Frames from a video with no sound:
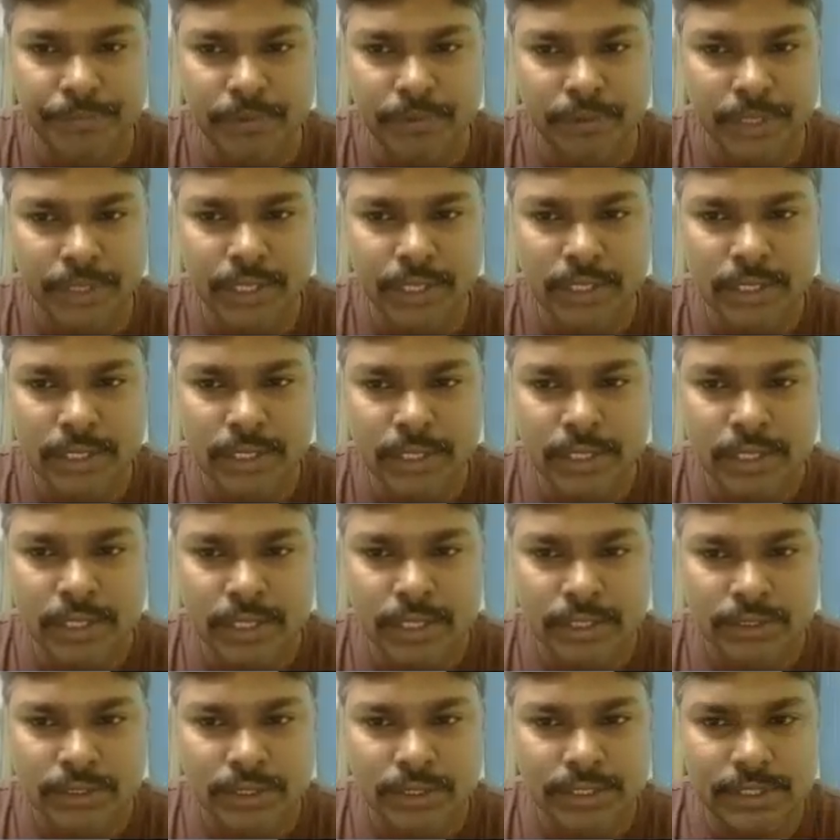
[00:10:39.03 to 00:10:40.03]
Okay,
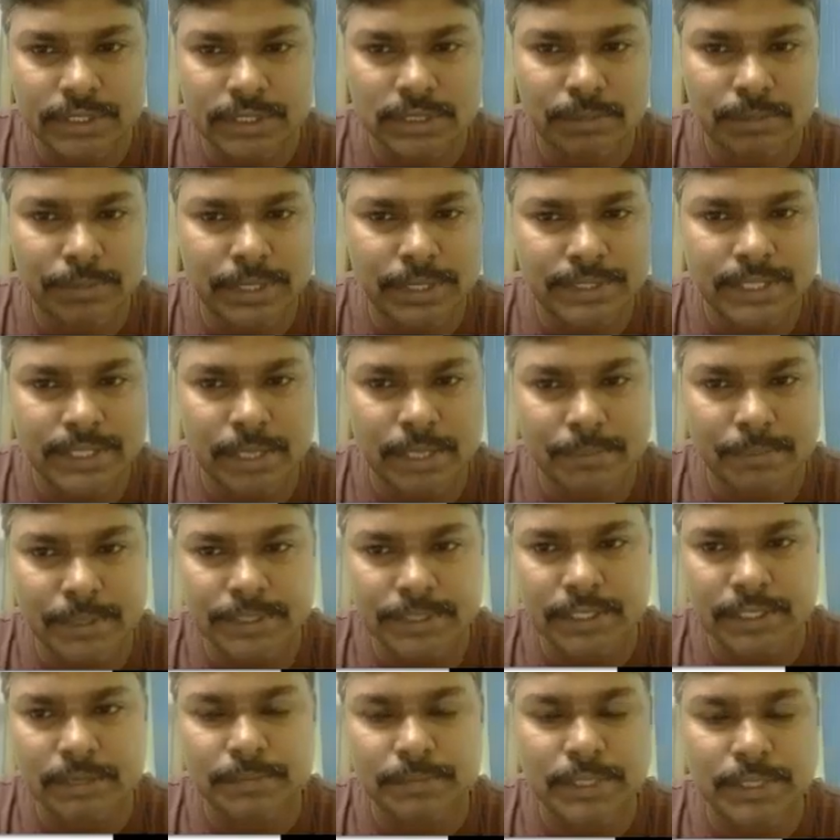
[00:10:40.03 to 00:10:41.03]
so these are the basic
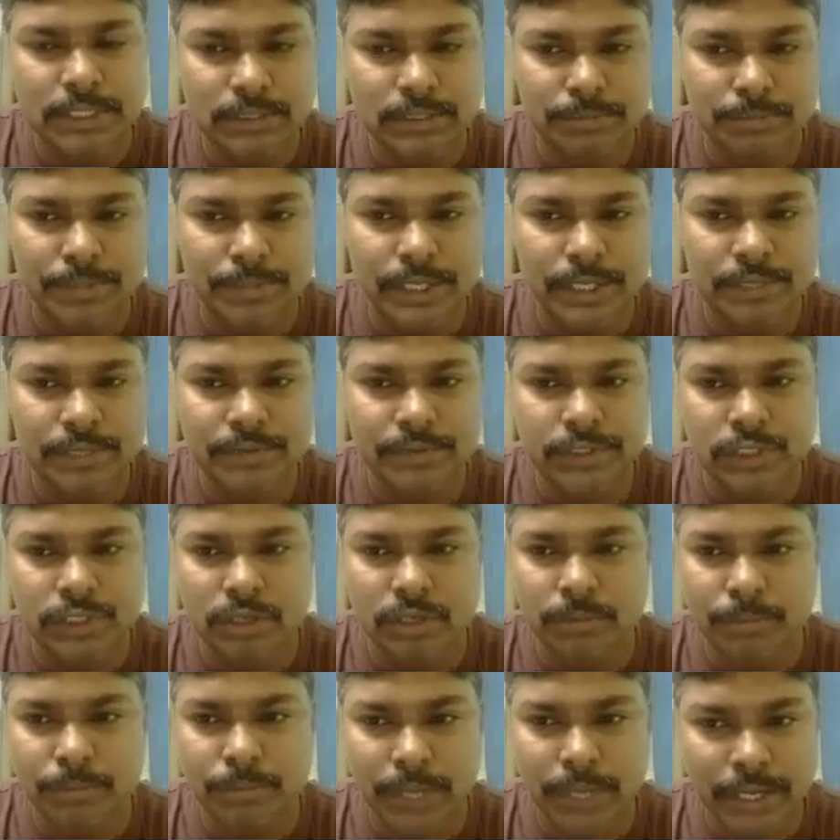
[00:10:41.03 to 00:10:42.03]
measurements which
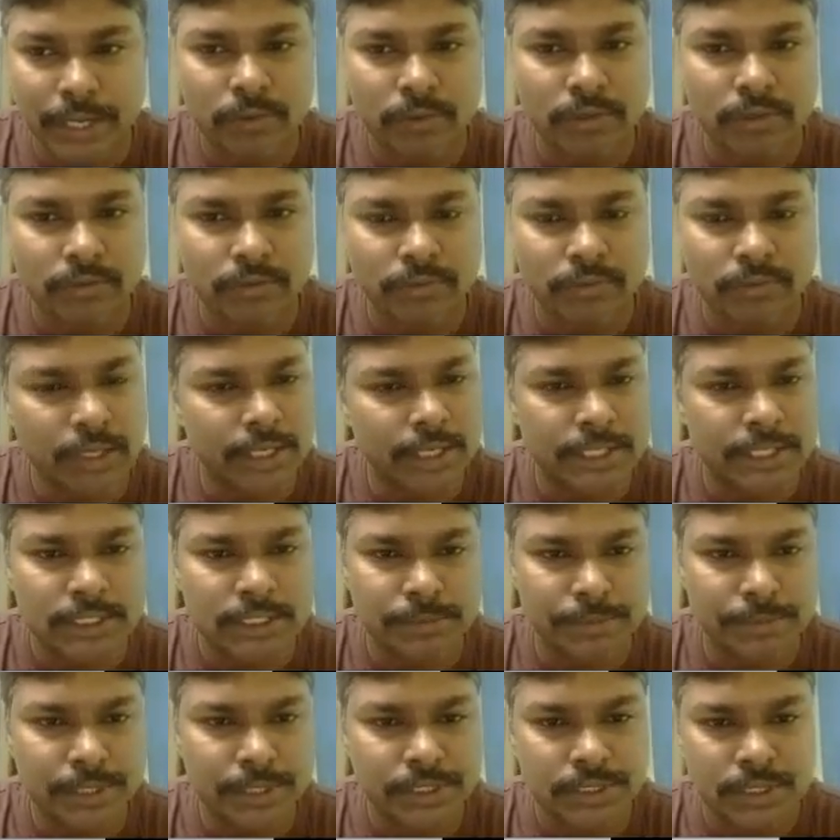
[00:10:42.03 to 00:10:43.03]
are made on the filtered
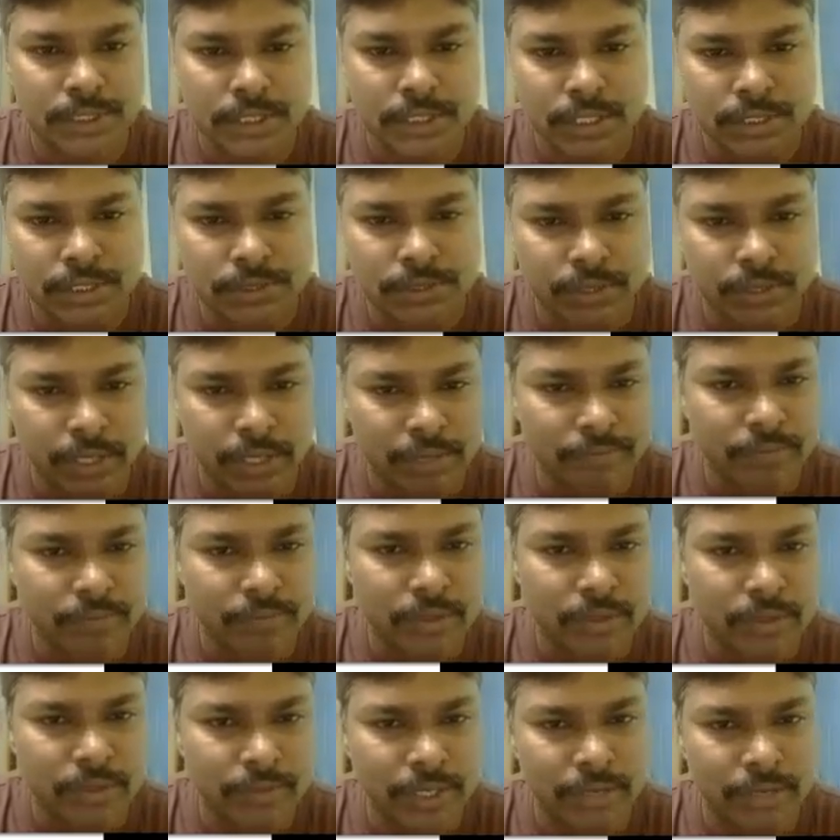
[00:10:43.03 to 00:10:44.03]
speech. So
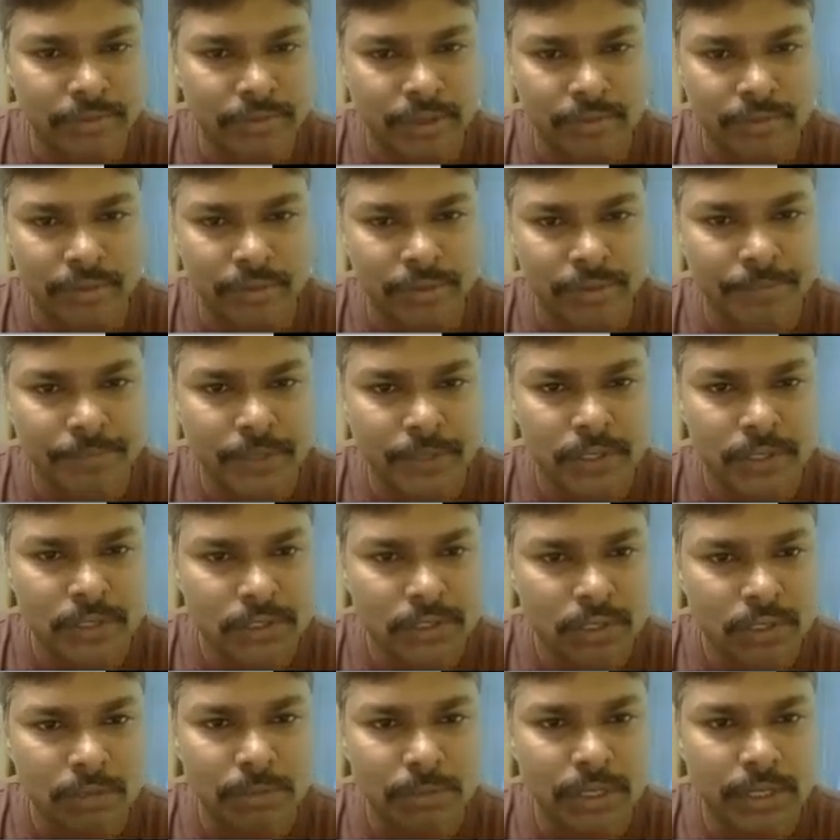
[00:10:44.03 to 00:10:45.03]
M1 we have given,
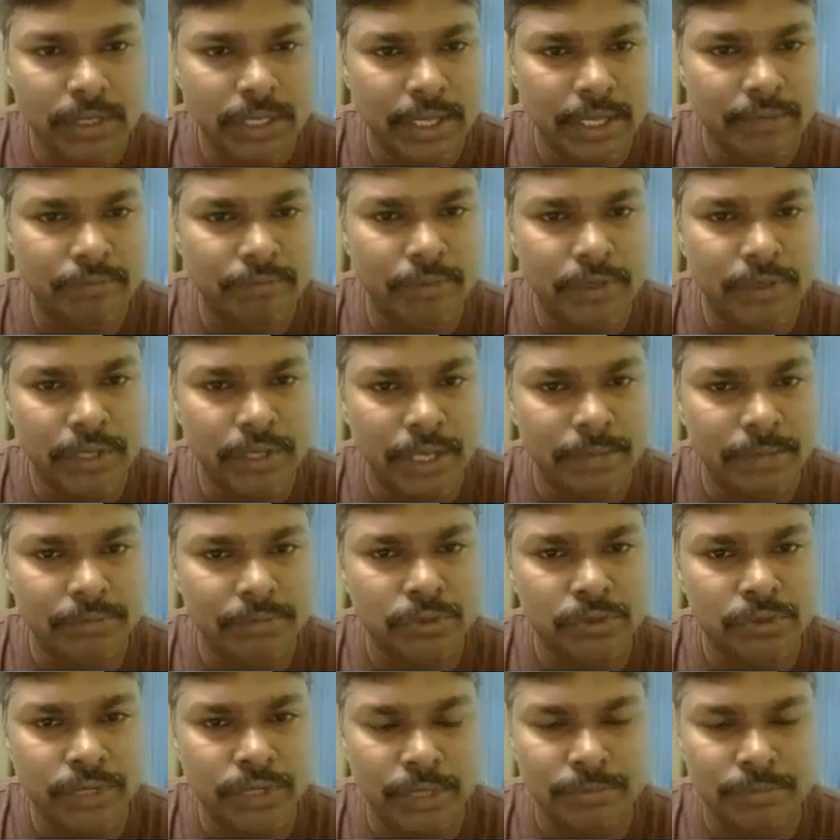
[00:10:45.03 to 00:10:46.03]
normally M1,
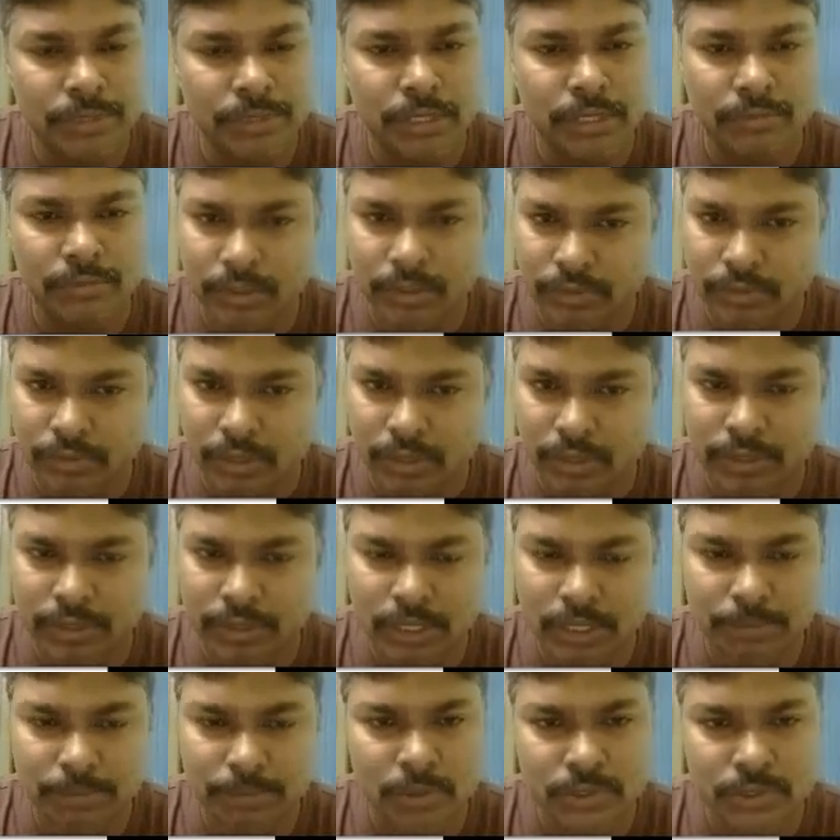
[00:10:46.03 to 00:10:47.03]
M2, M3 we have given in
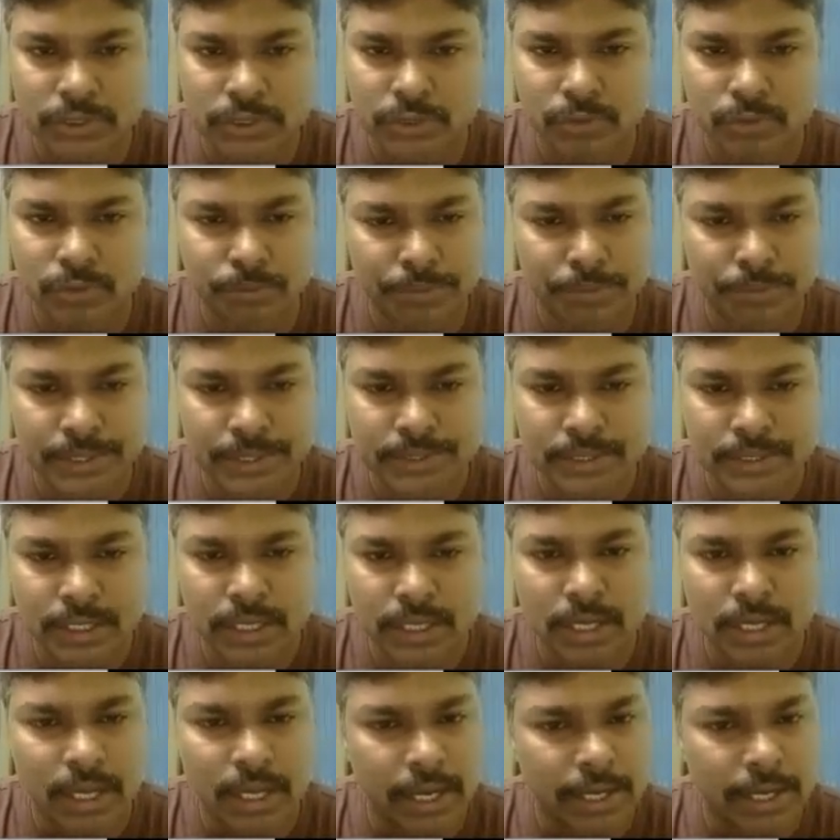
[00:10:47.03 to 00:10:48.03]
the positive peaks,
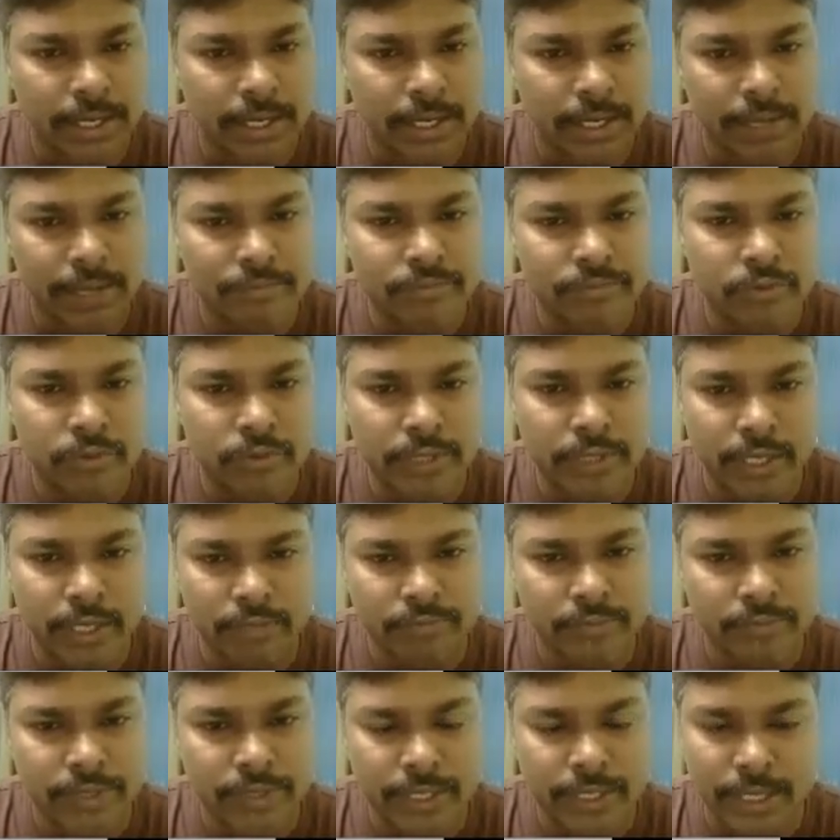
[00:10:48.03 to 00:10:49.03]
and M4,
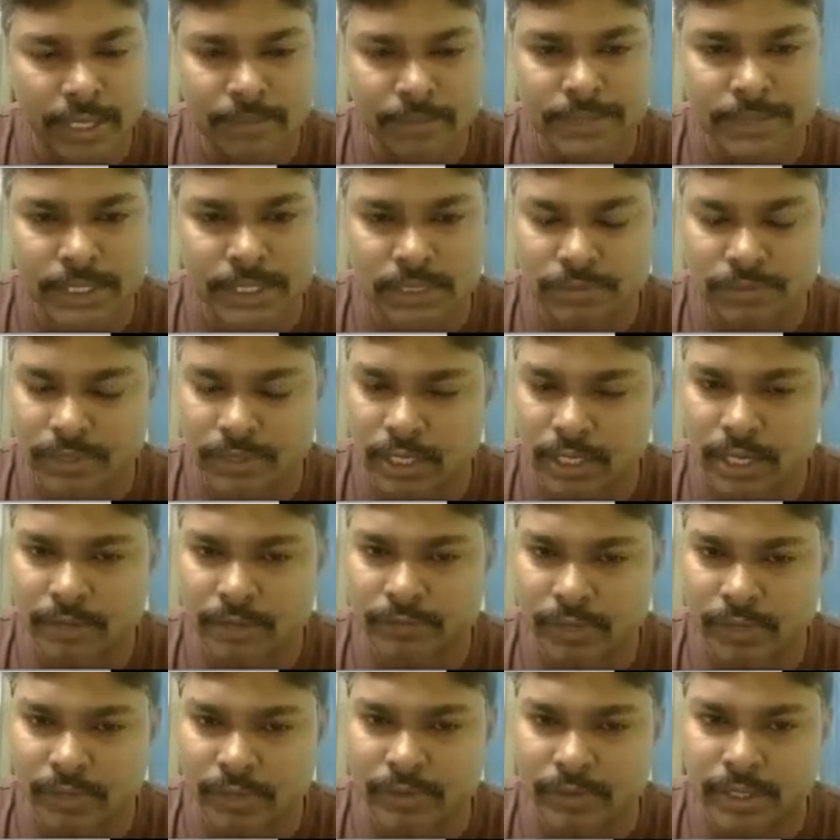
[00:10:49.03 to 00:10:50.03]
M5, M6 we
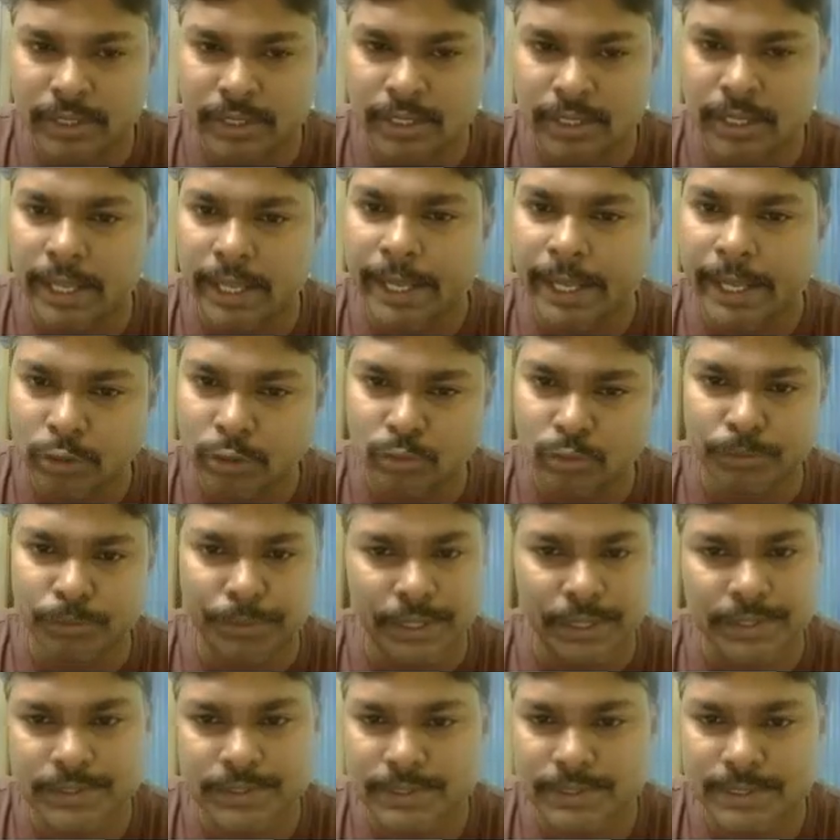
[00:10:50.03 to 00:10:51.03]
have given in the negative
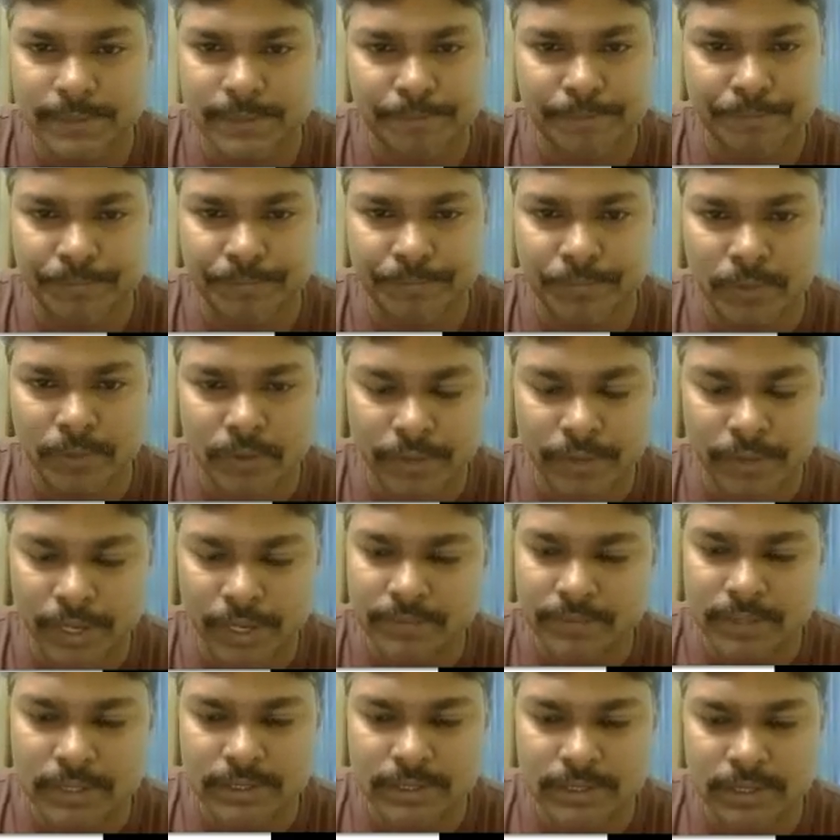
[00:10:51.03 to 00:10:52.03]
peaks. Okay,
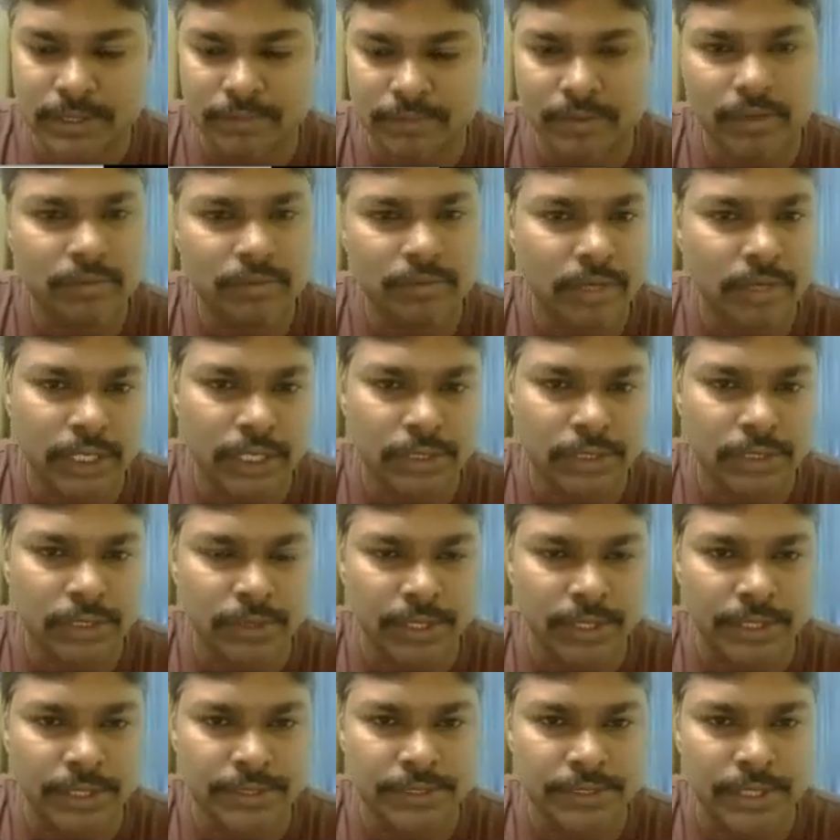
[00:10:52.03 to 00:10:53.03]
this is the way we need to
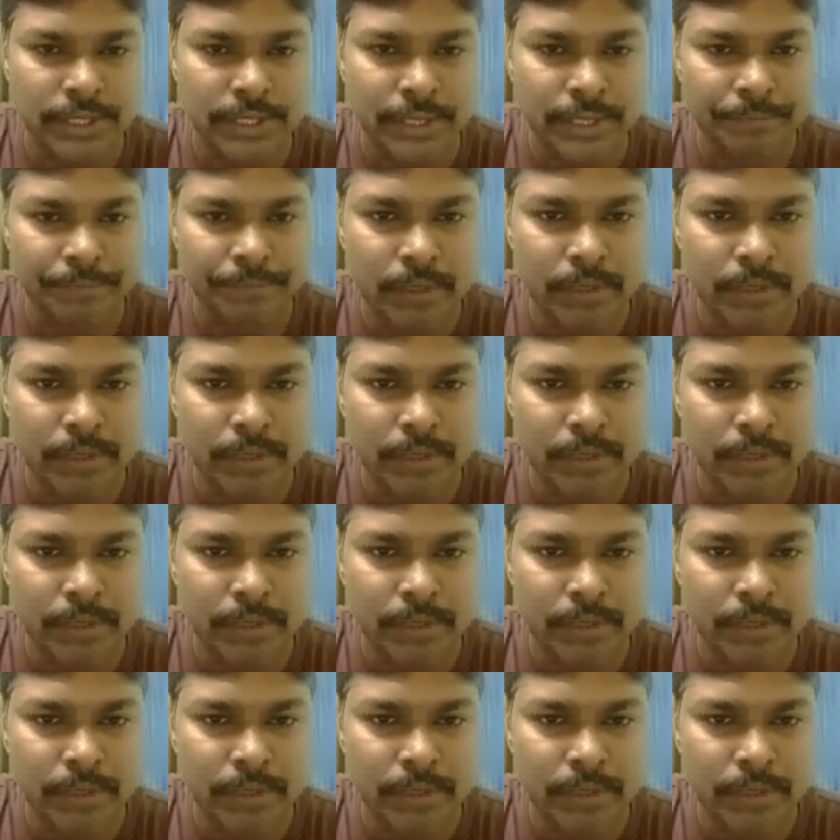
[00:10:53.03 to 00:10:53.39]
understand.